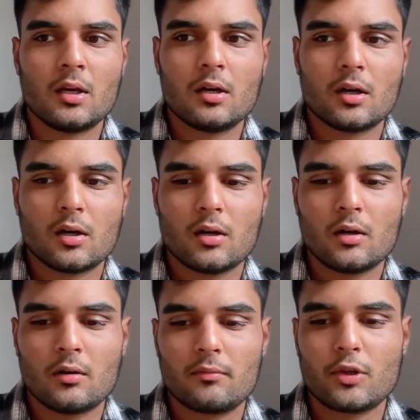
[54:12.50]

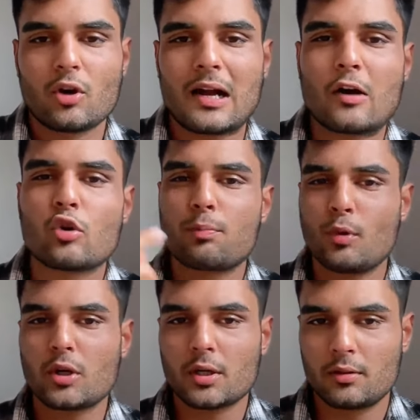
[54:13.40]
your
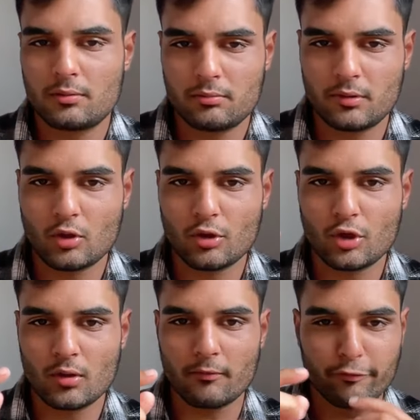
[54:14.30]
output,
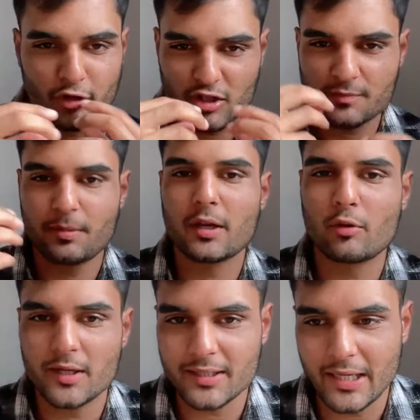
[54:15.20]
your words per
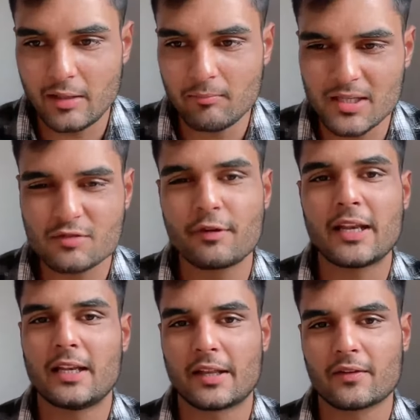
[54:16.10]
unit time is
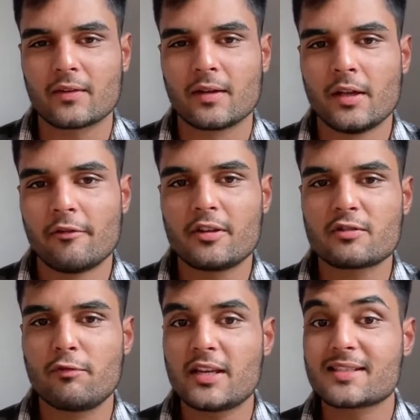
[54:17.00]
very less, which
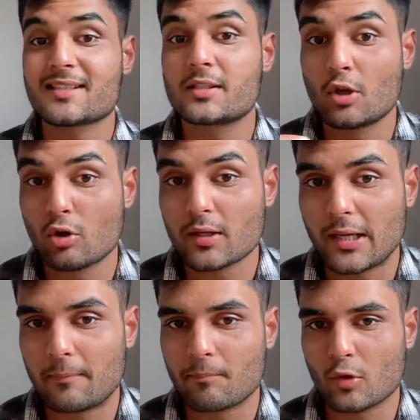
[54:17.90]
wastes your time.